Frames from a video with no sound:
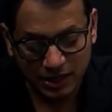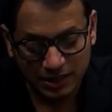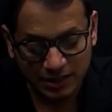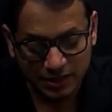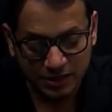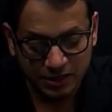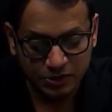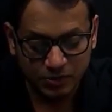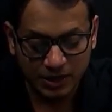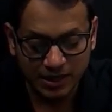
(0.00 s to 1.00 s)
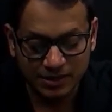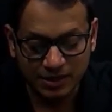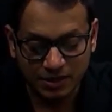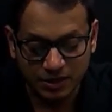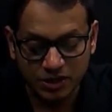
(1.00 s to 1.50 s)
it is known as a
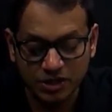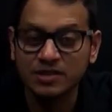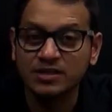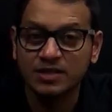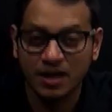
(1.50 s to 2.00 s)
Ranjit Sagar